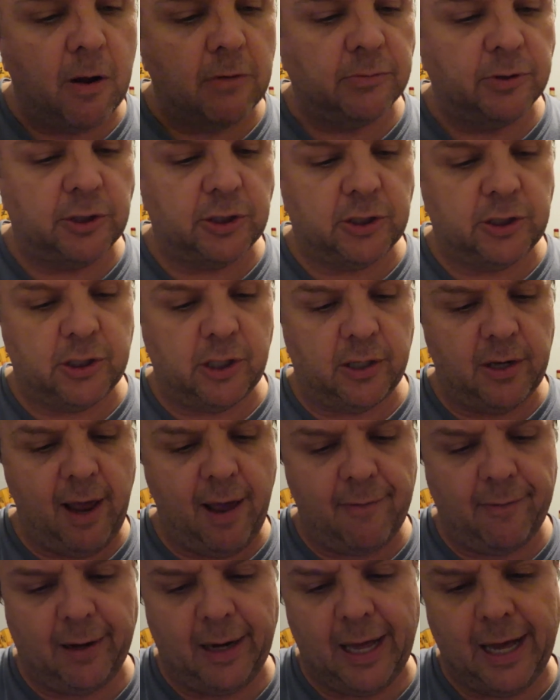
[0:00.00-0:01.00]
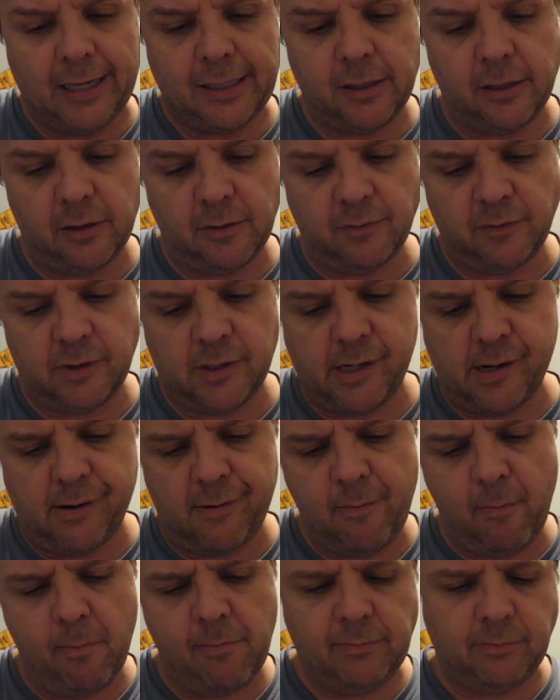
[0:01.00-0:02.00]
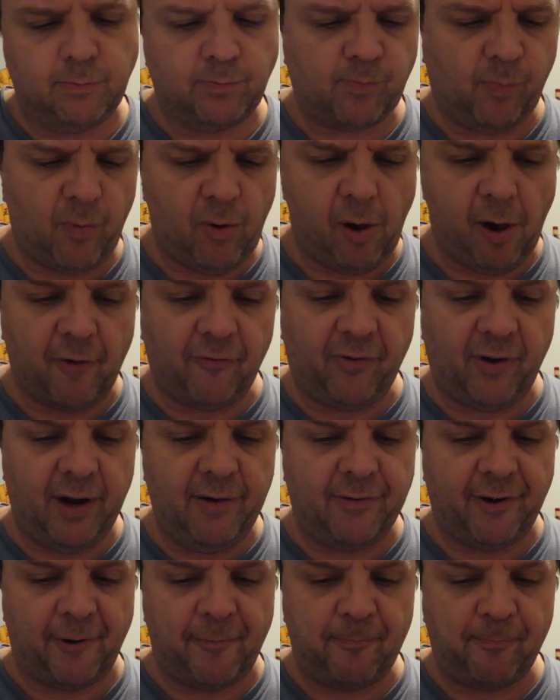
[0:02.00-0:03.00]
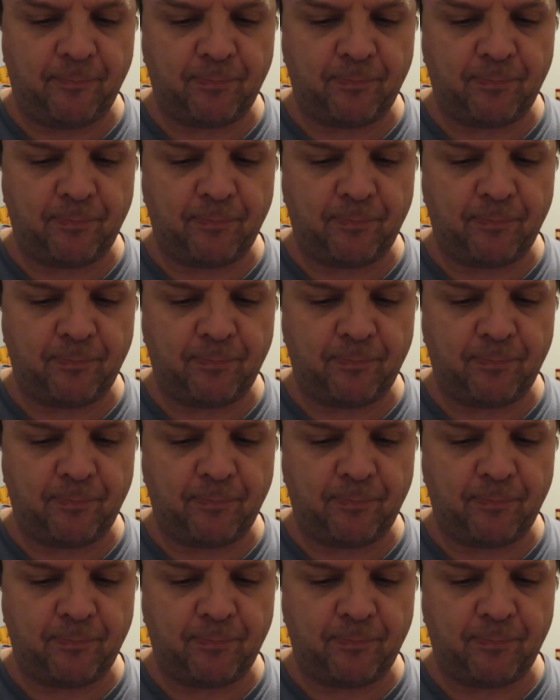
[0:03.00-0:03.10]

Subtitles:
just doesn't have a lot of flavor.